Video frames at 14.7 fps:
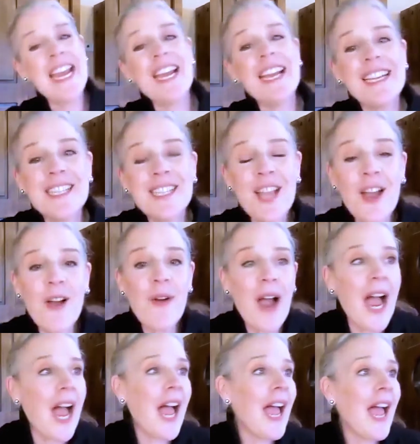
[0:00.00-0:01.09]
So
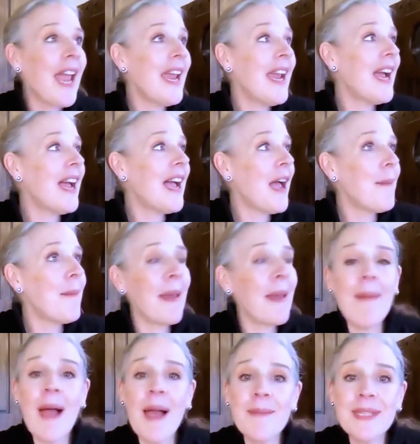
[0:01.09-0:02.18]
I, uh, my
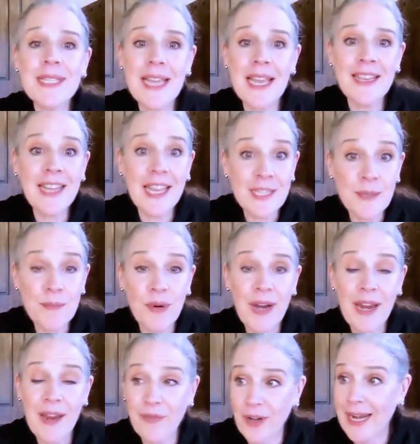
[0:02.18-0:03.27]
mom said, let's pray
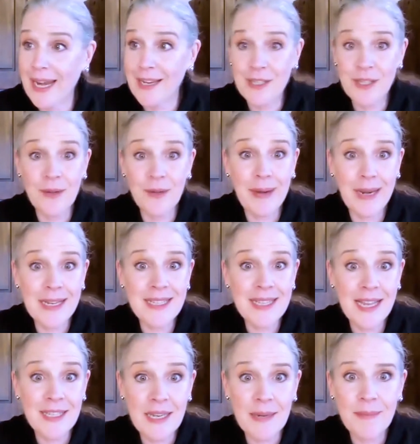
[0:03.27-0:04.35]
for an answer, because
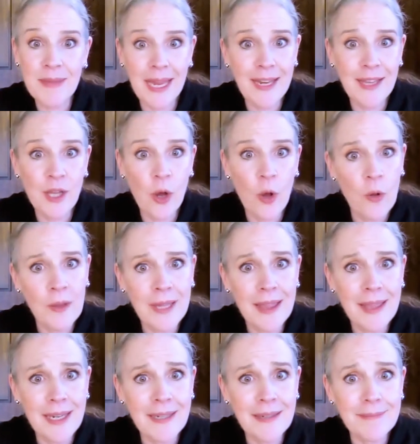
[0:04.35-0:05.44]
that seemed like the only
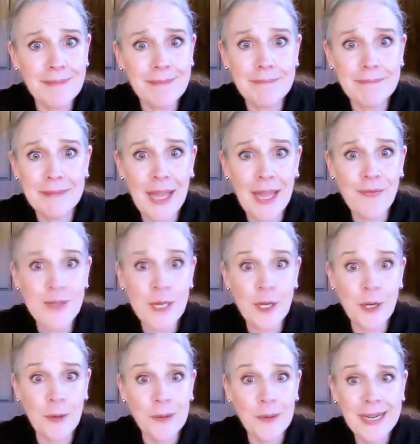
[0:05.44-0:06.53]
thing left to
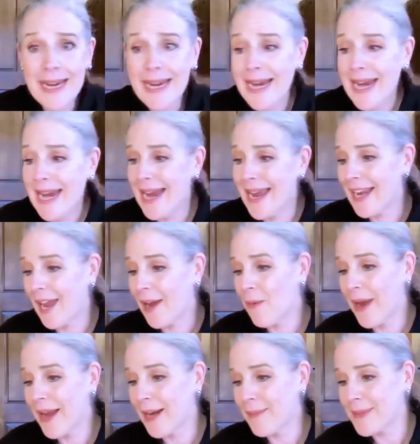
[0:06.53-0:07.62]
do. Mm-hmm. And I
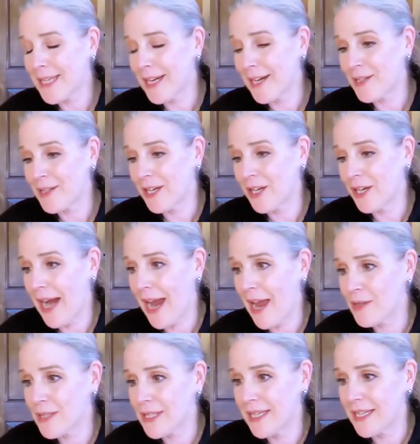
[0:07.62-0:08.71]
went upstairs in her
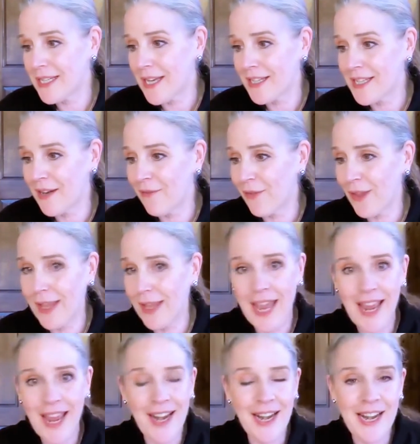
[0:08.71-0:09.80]
house and tucked in for the
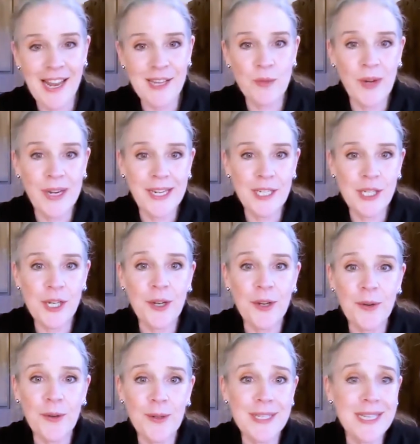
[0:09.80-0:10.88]
night. And as we
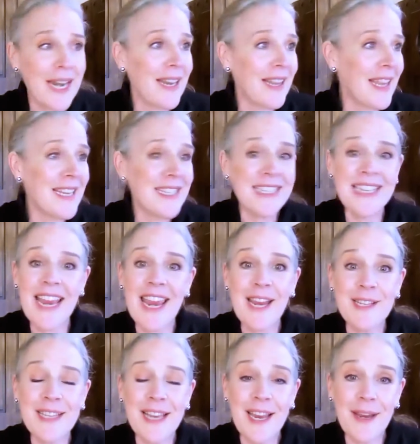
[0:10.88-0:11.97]
do to th- these
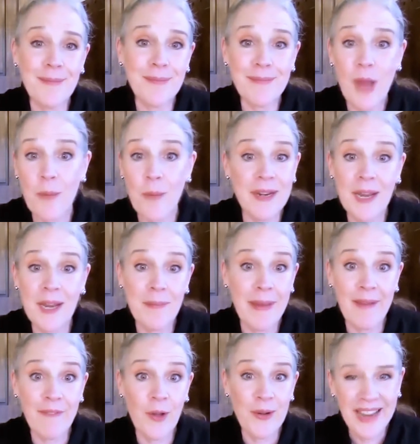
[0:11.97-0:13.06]
days, I opened up my
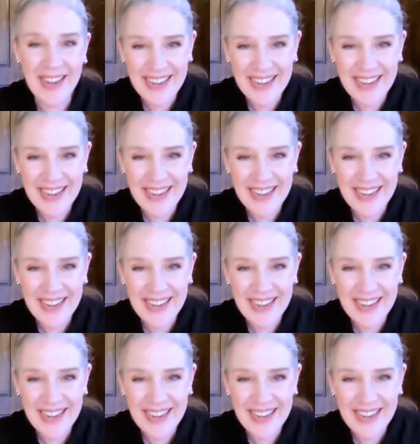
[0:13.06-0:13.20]
phone